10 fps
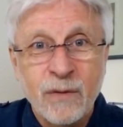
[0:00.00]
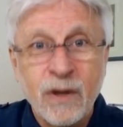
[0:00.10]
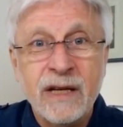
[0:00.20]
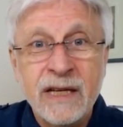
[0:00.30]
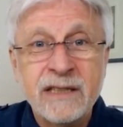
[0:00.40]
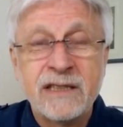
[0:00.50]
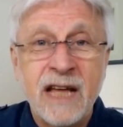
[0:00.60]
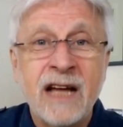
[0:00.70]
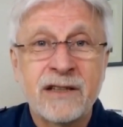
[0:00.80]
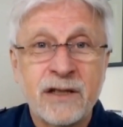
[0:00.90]
Well, it's
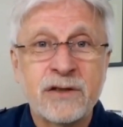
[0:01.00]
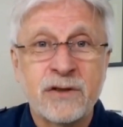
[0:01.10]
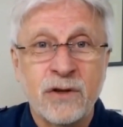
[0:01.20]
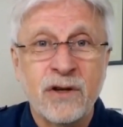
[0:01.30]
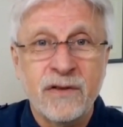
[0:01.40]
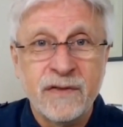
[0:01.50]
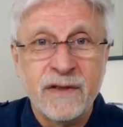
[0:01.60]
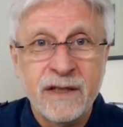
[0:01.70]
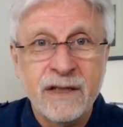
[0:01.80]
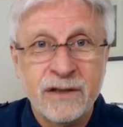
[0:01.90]
that sort of
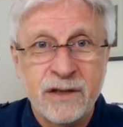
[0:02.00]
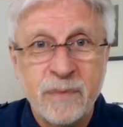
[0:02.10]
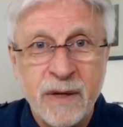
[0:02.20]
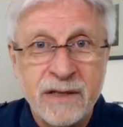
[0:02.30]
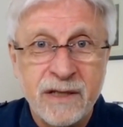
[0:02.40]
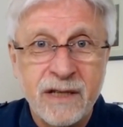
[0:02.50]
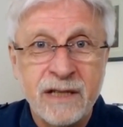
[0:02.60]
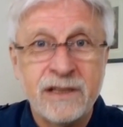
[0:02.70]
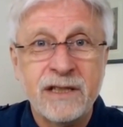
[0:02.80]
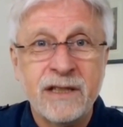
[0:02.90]

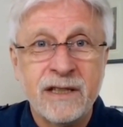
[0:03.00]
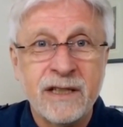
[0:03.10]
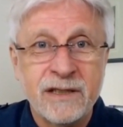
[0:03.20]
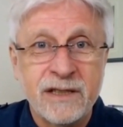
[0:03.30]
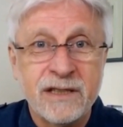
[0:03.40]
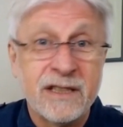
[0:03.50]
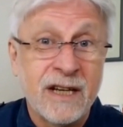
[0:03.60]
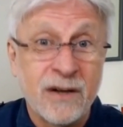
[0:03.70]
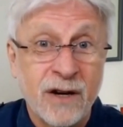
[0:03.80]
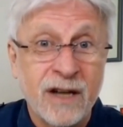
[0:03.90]
interdependency that exists in
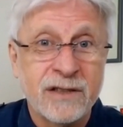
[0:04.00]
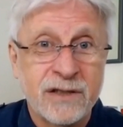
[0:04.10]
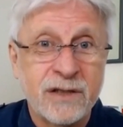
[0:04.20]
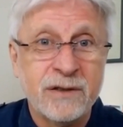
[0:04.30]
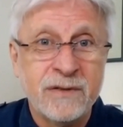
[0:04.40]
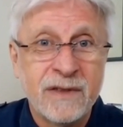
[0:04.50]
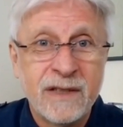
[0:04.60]
our guts too.